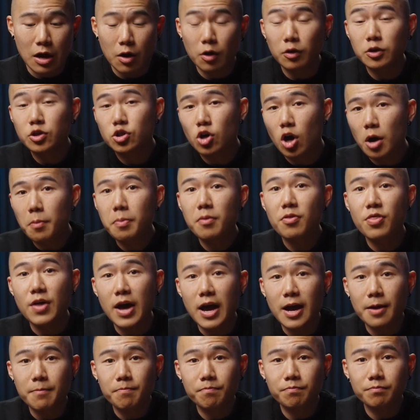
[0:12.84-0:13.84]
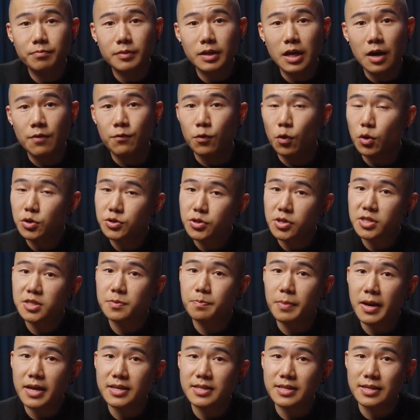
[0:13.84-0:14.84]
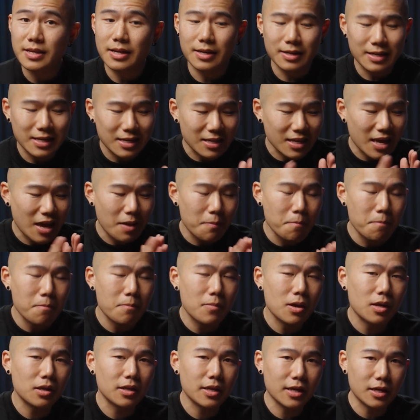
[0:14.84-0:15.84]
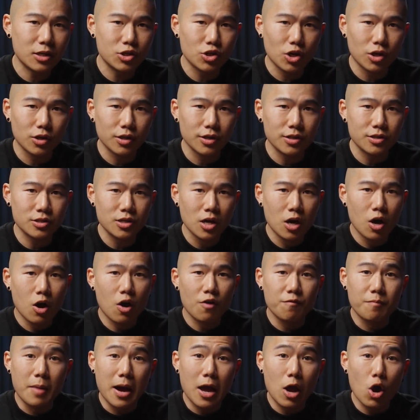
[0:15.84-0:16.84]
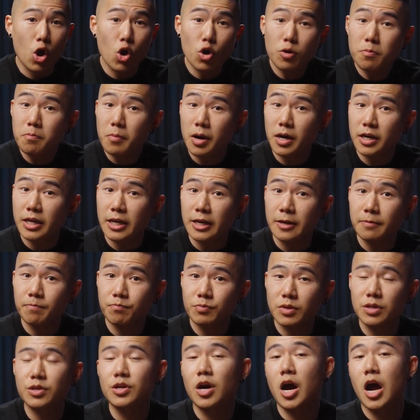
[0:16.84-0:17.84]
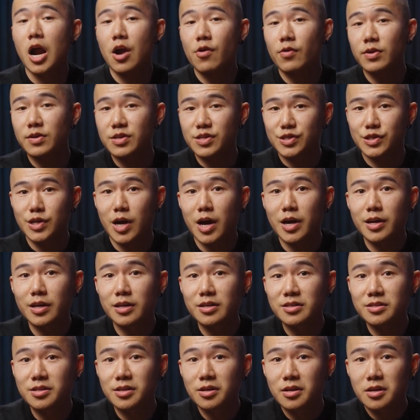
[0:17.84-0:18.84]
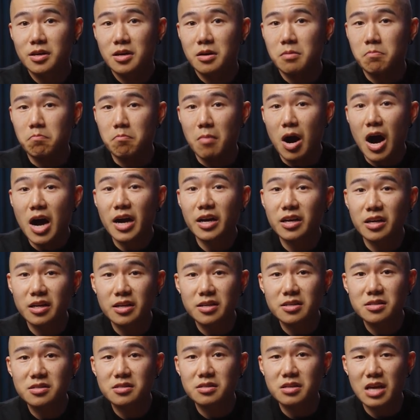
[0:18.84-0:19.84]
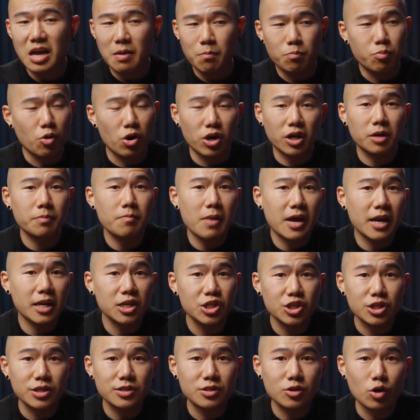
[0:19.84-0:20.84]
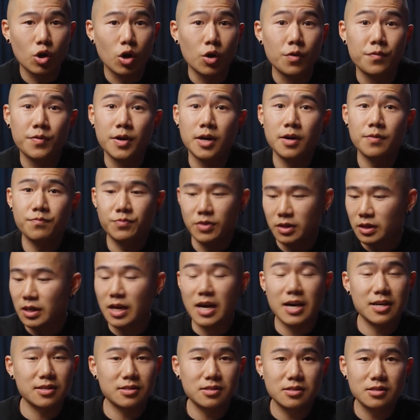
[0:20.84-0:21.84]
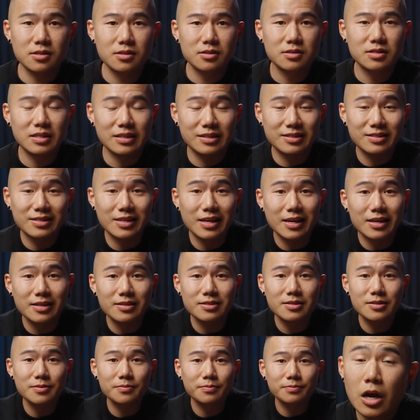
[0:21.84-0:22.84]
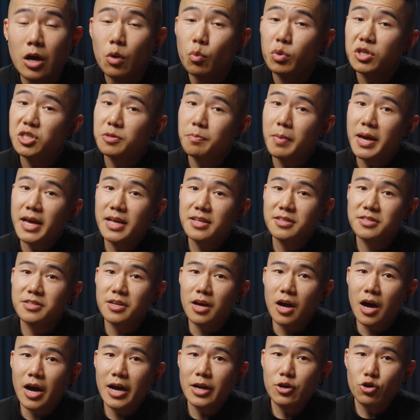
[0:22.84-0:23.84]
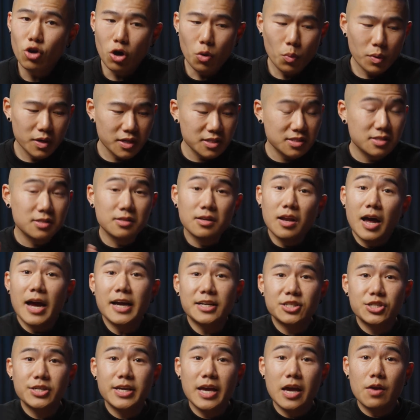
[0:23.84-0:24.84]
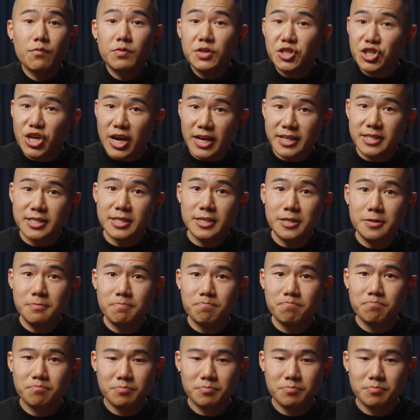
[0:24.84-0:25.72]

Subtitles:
On top of that, I've also spent nearly $1 million of my own money in hiring designers, marketers, and product managers over the last 6 years. Which means I know what it's like to get rejected,